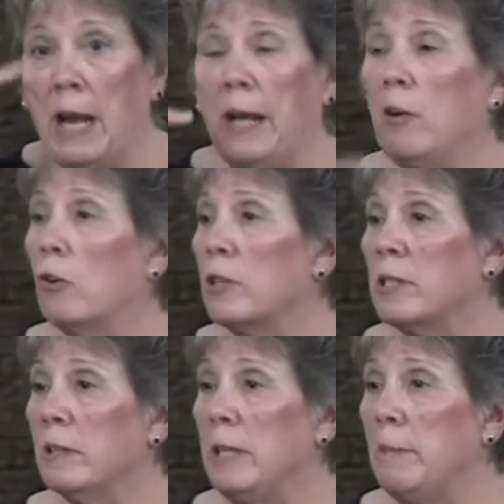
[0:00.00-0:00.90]
I go
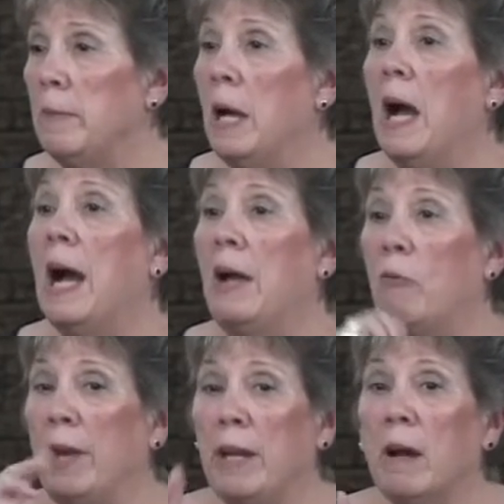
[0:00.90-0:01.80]
to sleep, I
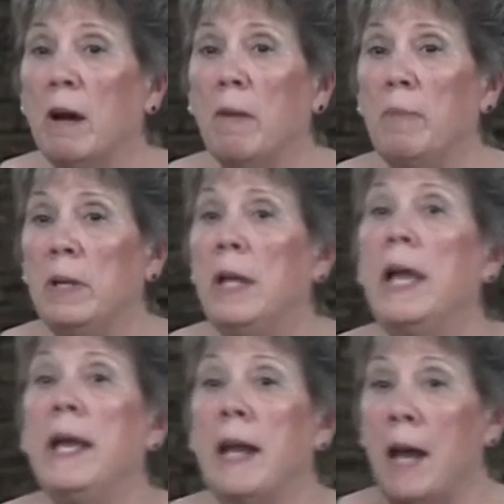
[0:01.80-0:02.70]
wake up,
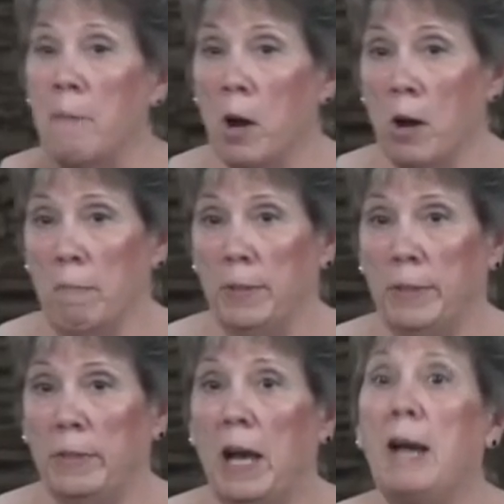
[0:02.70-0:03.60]
and I'm up.
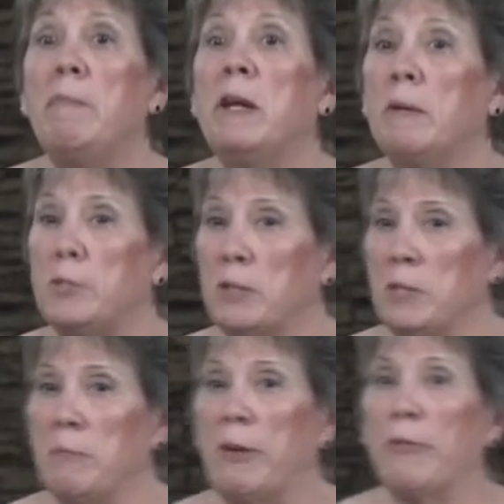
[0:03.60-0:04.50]
I've been up
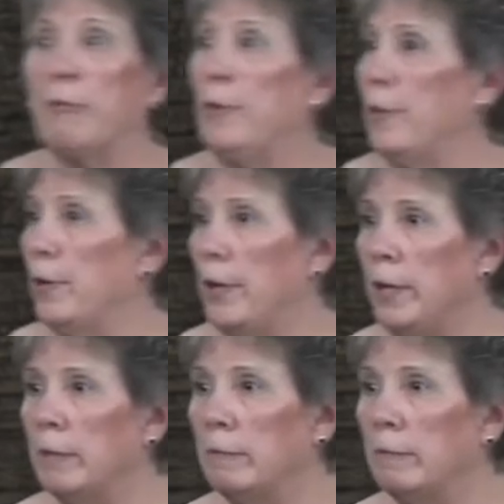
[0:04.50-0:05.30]
since about 3:30.